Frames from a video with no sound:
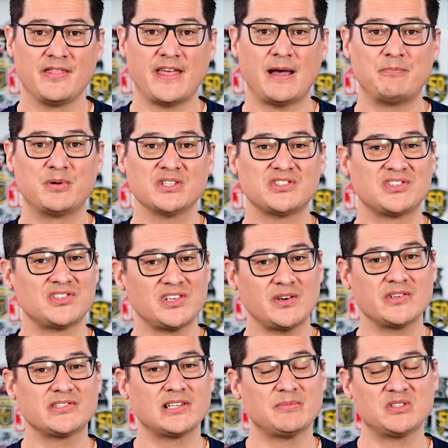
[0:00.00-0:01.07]
that puts
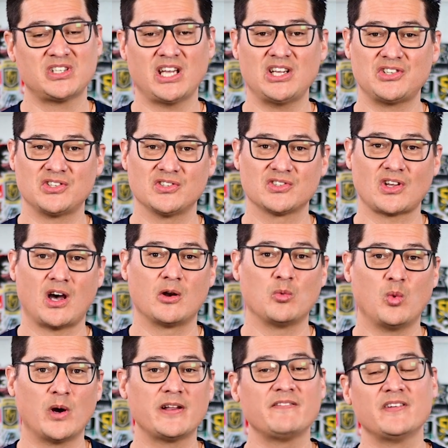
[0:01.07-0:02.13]
serious limitations
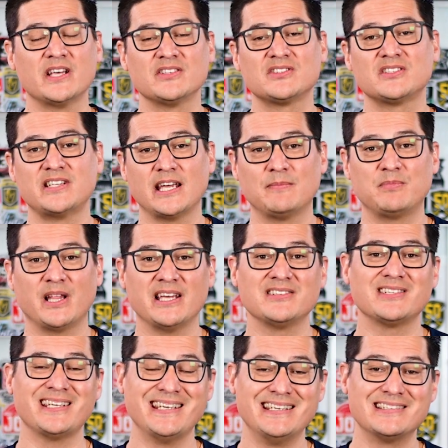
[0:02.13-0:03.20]
on what events take
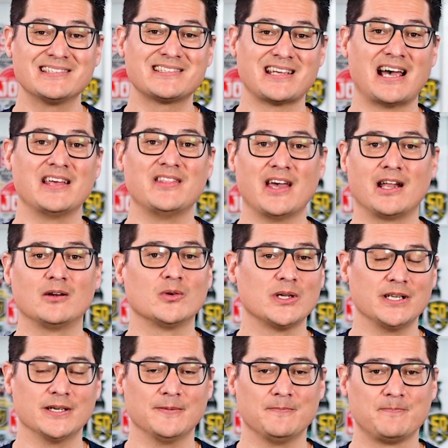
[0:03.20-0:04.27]
place inside that arena.